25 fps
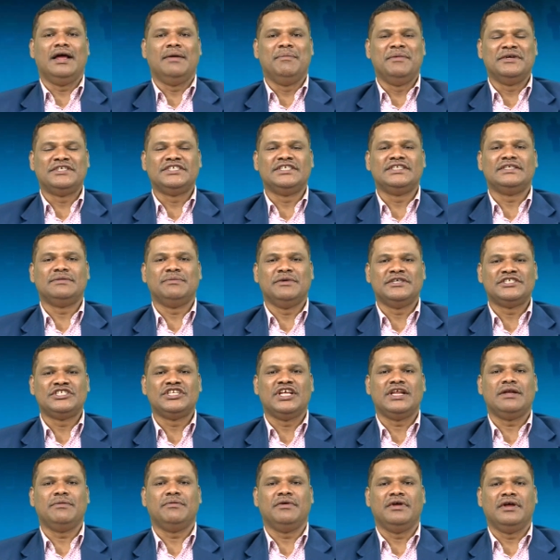machine,
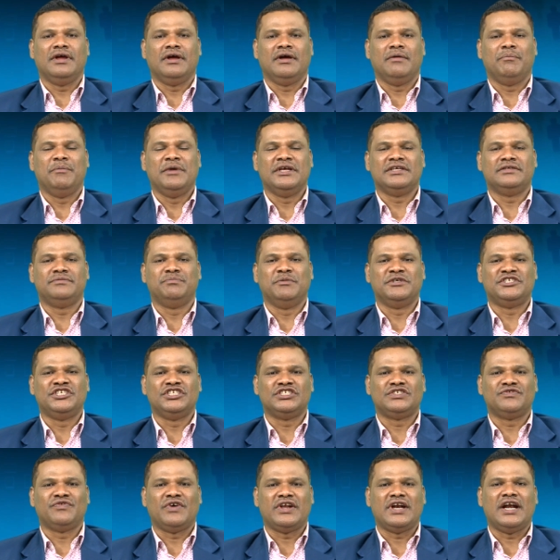machinery,
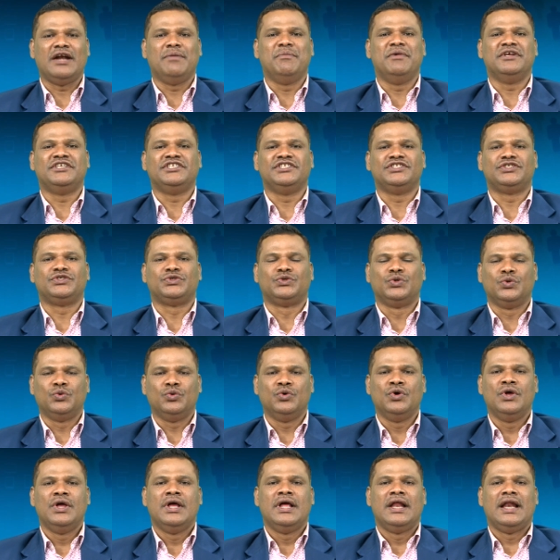machines 1 and machines 2
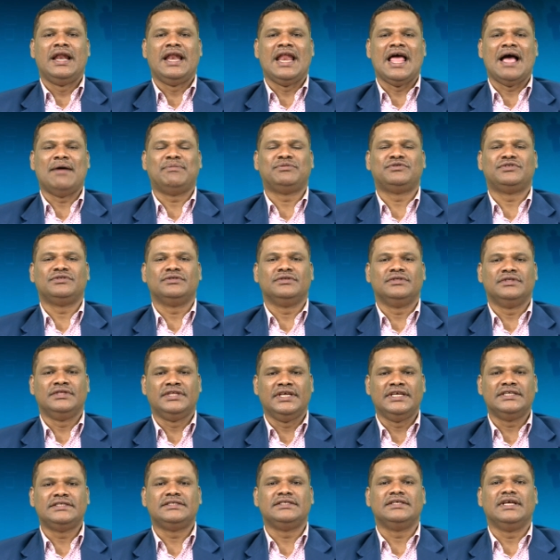labs
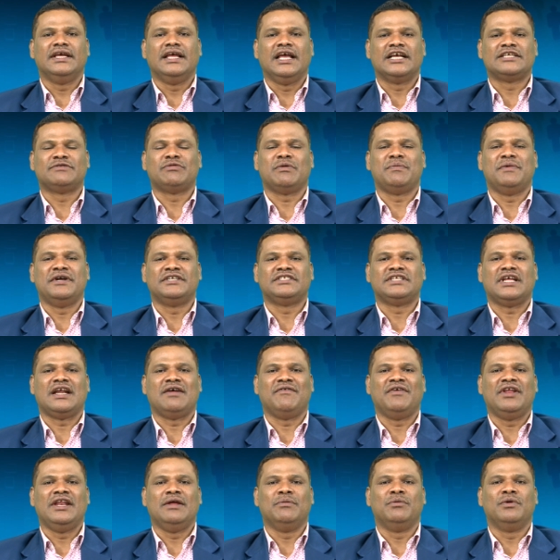these experiments are
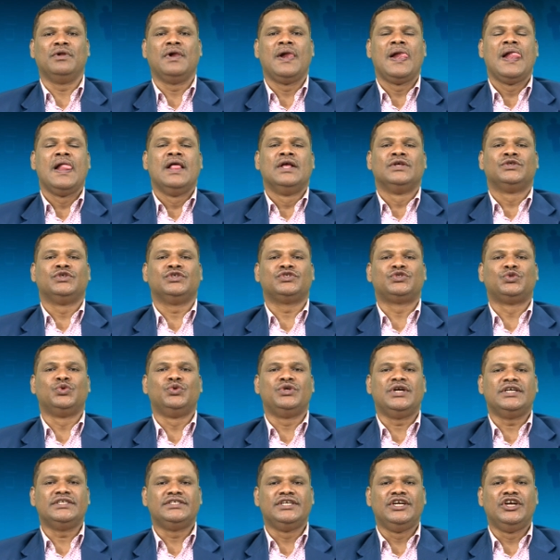available. So,
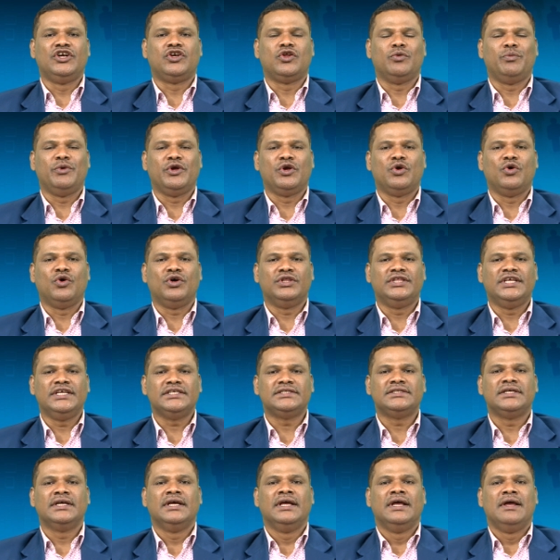students need to be go
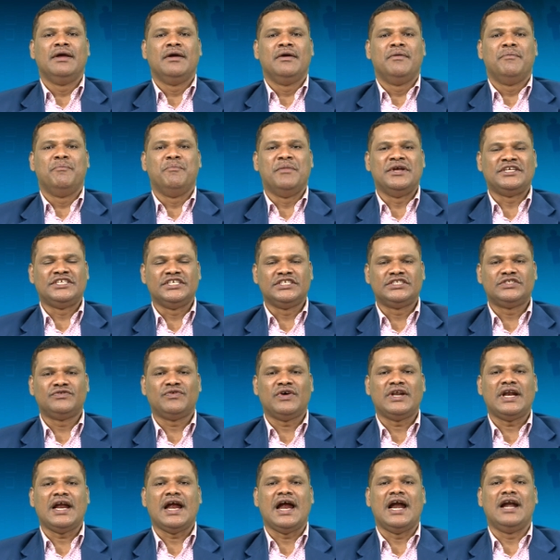this machines
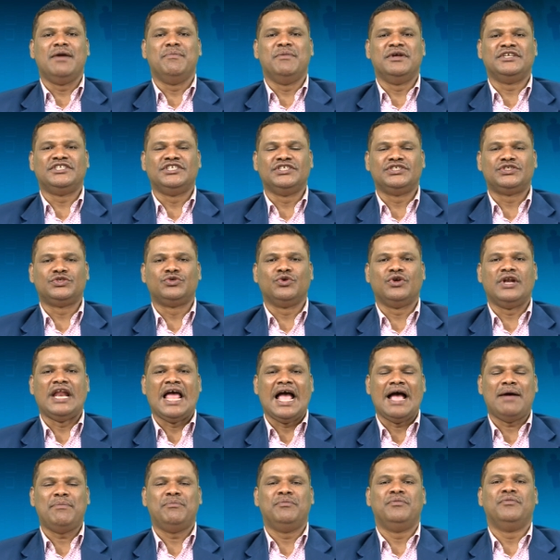1 and machines 2
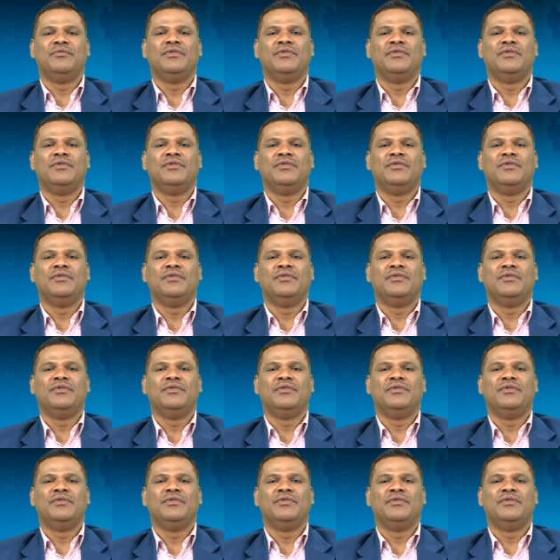lab